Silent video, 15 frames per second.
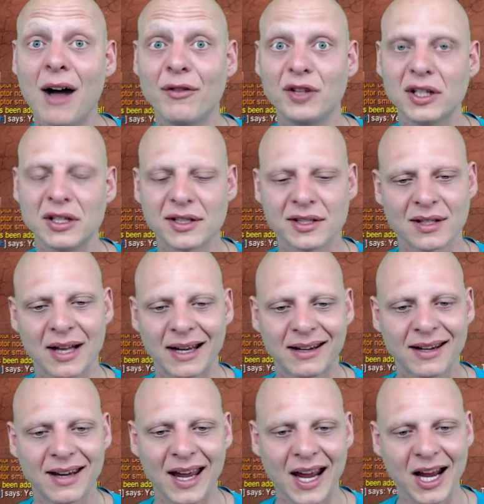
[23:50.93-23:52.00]
obvious
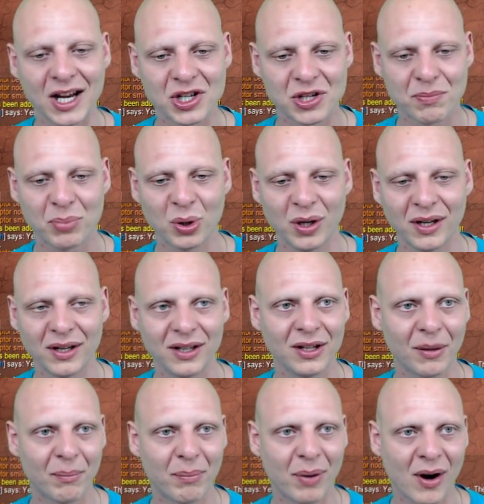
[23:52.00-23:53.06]
like cage, put
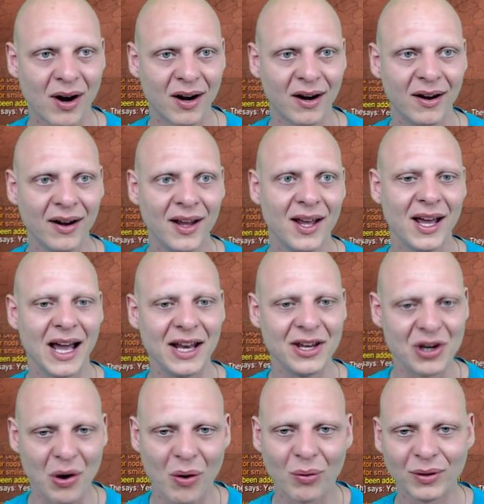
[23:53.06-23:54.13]
it in your bar,
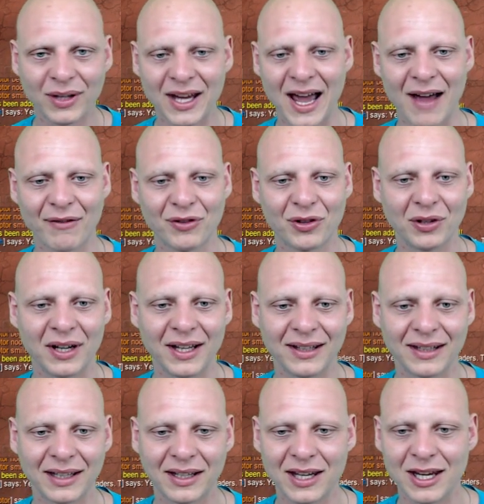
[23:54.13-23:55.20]
and you only have to
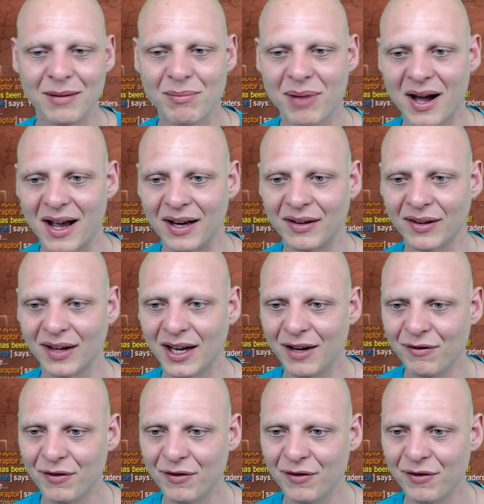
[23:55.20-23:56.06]
hit the keybind